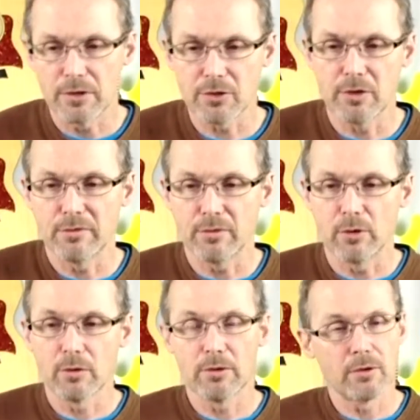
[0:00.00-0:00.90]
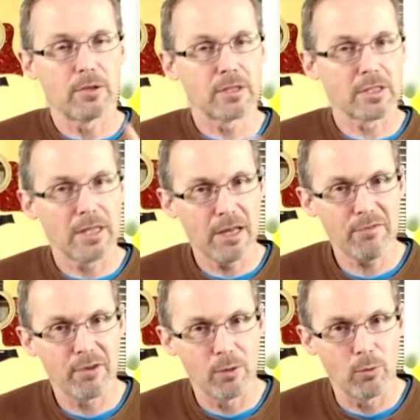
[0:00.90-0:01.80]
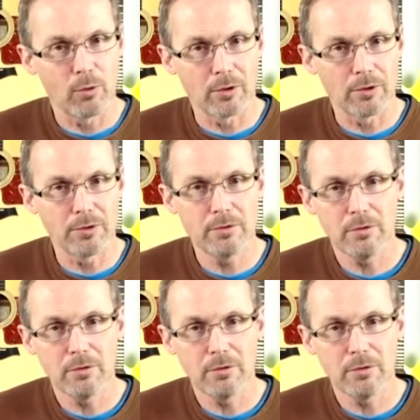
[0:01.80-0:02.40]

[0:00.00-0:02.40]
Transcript: straightforward. There is an F, I warn you.